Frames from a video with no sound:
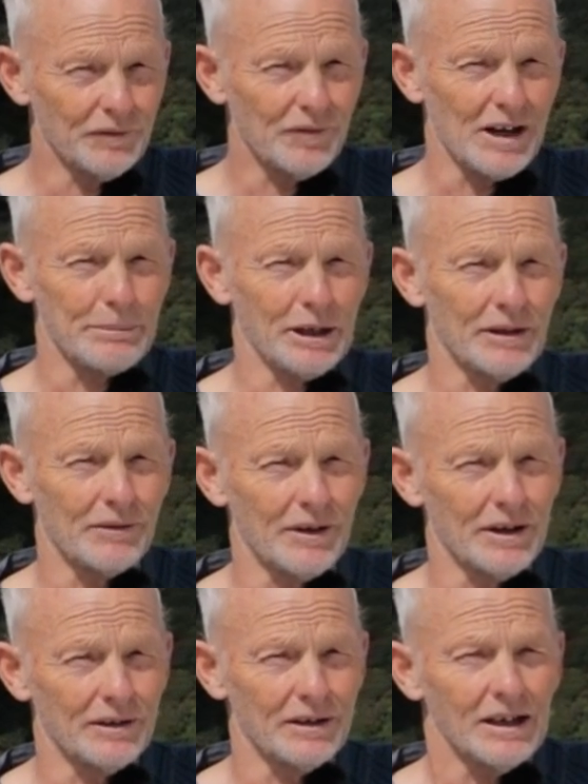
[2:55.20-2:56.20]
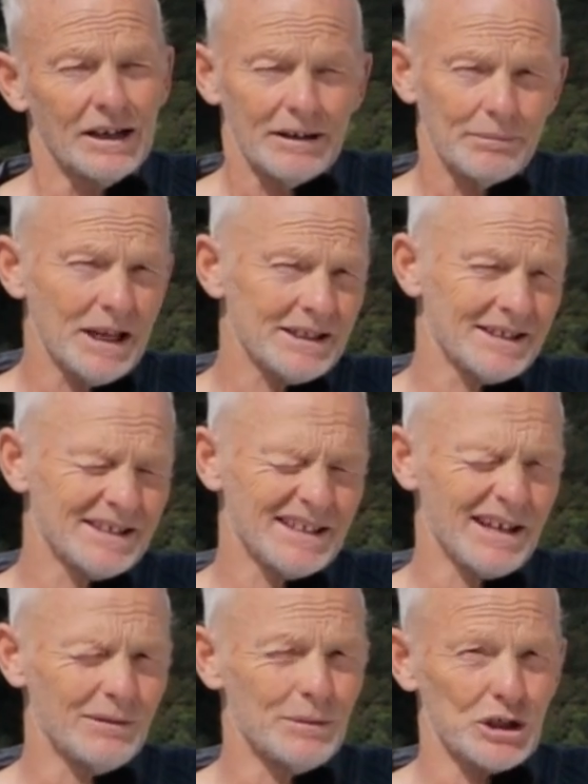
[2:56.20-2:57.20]
flapping around. Makes the
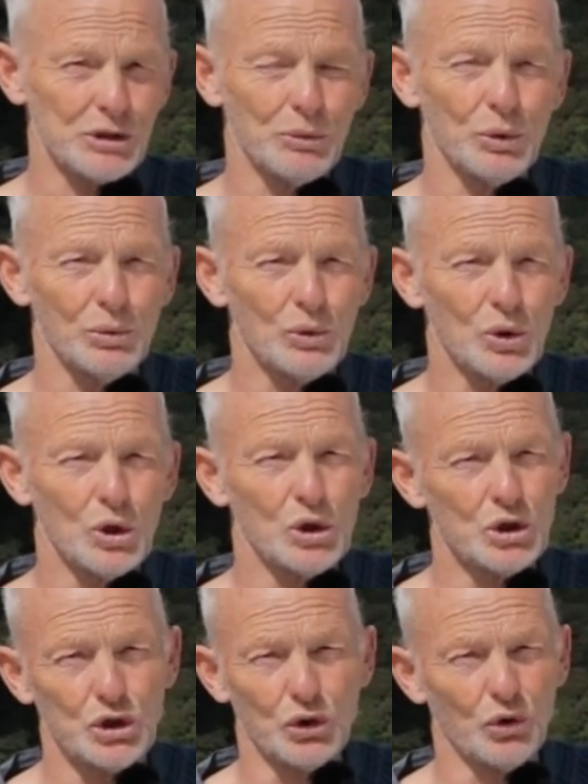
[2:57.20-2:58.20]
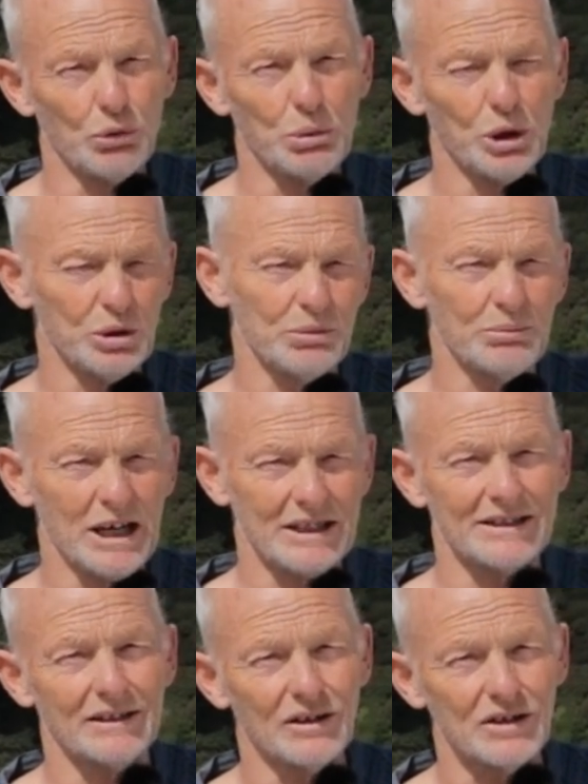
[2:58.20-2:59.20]
sail much more durable and
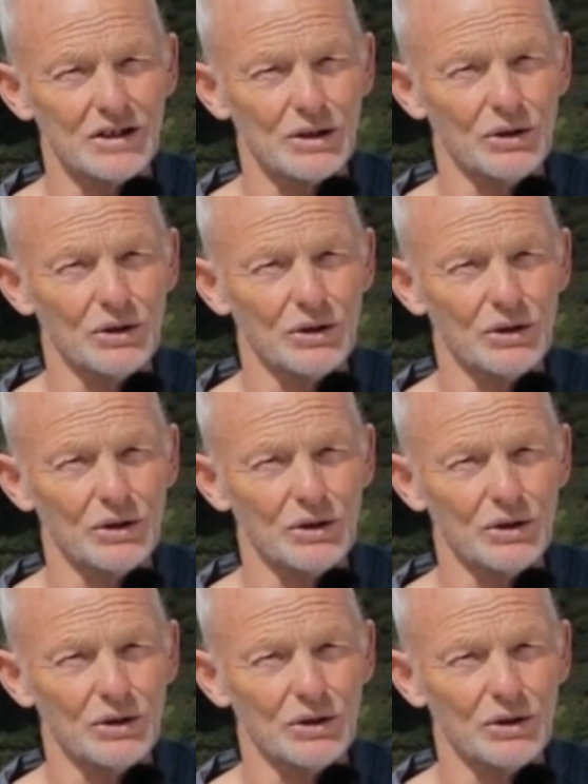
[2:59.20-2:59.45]
makes it last